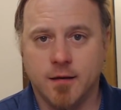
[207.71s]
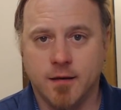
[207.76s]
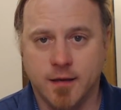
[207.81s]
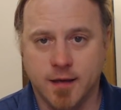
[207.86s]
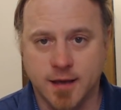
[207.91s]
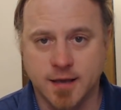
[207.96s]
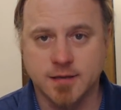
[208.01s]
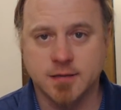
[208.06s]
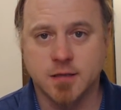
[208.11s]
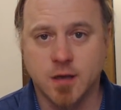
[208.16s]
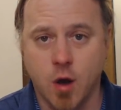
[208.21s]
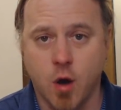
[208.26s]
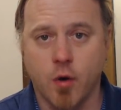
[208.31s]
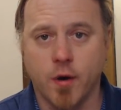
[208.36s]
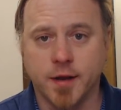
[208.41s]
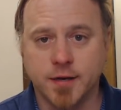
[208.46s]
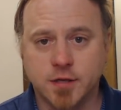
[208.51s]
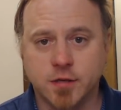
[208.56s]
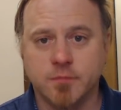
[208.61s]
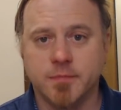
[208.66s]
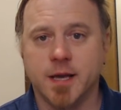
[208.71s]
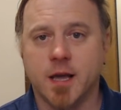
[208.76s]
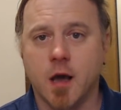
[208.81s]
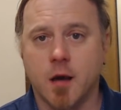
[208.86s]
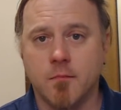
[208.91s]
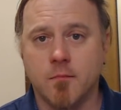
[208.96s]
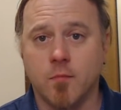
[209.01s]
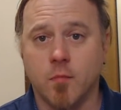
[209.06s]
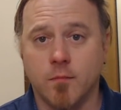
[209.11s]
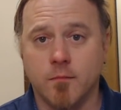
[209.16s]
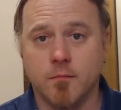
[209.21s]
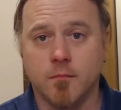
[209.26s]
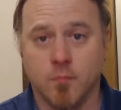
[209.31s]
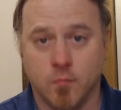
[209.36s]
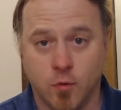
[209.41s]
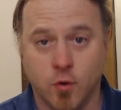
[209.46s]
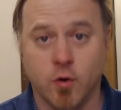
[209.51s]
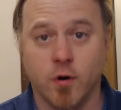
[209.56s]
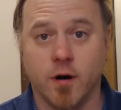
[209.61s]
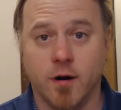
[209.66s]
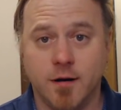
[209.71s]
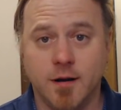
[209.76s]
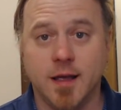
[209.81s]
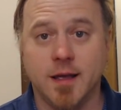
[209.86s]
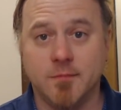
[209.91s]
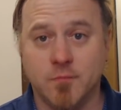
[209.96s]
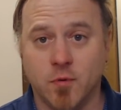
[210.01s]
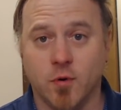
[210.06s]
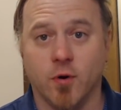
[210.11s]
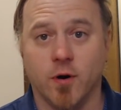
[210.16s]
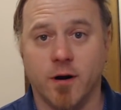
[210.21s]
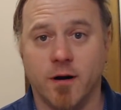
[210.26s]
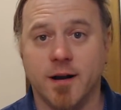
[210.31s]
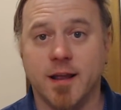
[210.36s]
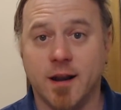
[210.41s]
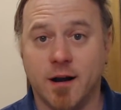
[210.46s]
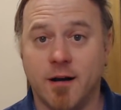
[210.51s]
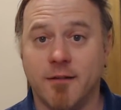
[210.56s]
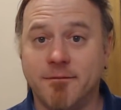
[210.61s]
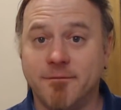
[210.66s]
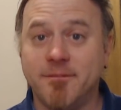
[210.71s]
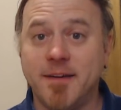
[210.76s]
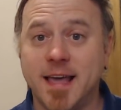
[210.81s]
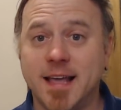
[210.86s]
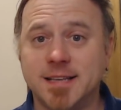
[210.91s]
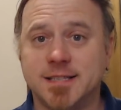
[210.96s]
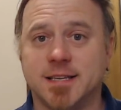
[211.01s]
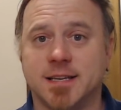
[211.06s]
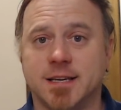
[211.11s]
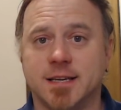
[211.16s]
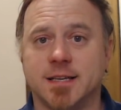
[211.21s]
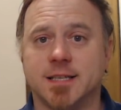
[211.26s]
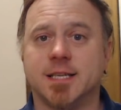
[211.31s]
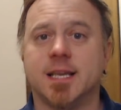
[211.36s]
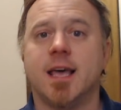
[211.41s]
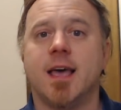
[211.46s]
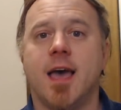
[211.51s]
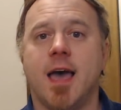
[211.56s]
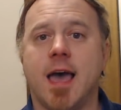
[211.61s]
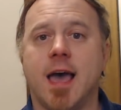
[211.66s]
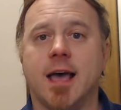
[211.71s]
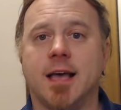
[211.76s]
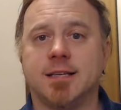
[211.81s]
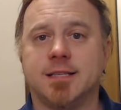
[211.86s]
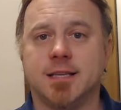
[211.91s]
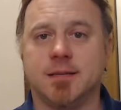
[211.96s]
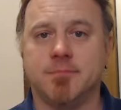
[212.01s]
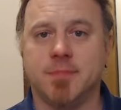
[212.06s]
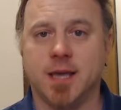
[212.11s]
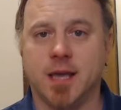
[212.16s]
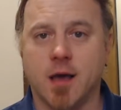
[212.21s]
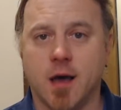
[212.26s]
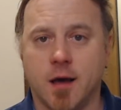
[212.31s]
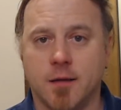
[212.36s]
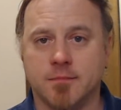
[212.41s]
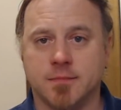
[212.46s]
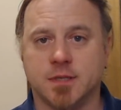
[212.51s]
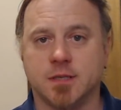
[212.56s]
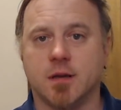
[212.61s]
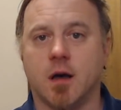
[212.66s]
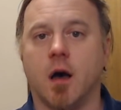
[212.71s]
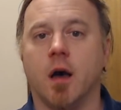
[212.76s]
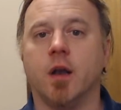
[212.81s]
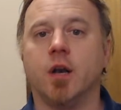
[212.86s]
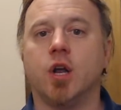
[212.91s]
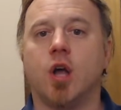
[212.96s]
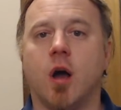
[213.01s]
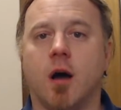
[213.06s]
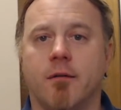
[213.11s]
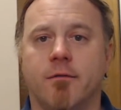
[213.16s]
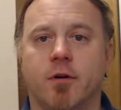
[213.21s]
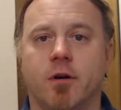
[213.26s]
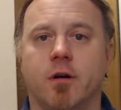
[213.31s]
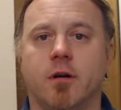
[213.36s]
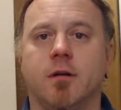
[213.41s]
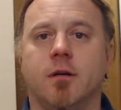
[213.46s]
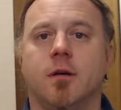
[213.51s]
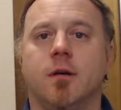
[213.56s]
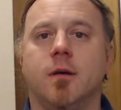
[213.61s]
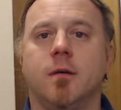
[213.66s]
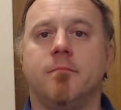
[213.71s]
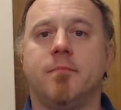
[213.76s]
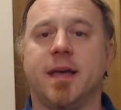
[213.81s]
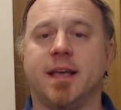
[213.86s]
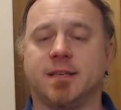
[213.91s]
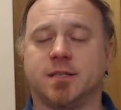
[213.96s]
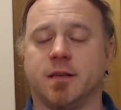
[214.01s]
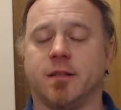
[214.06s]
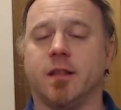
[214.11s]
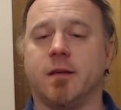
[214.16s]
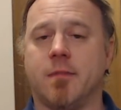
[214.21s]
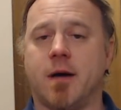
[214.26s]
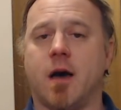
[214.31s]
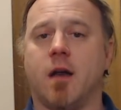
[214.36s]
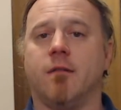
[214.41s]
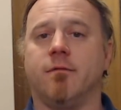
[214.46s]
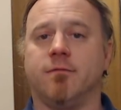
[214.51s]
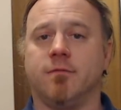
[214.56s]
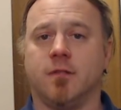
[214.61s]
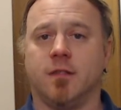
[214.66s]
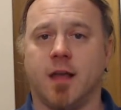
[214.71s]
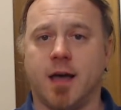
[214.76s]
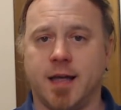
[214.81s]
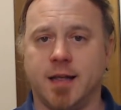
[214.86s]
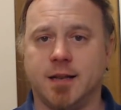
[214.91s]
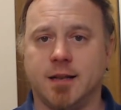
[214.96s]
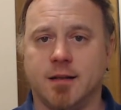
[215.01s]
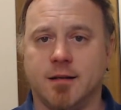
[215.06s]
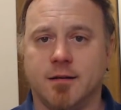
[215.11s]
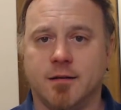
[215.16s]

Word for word: is going to become more and more in our faces as it becomes uncovered based on the amount of light,